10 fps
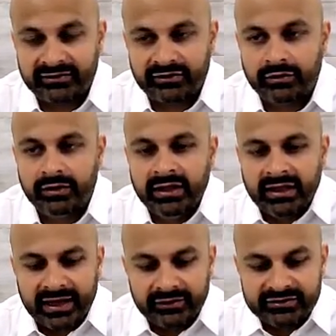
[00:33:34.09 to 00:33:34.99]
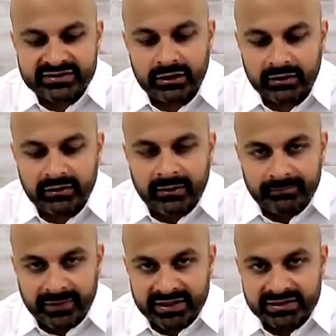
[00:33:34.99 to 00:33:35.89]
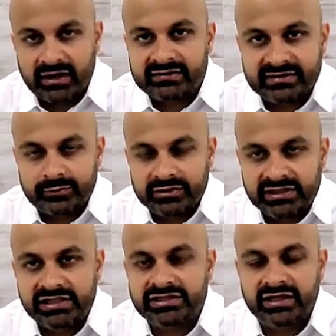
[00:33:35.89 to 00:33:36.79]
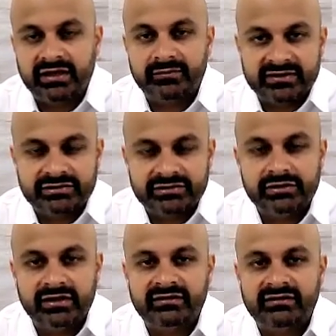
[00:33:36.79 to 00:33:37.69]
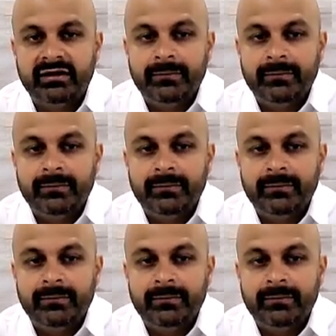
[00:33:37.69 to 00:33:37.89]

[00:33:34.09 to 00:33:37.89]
So I always tell my docs that we're teaching and my students,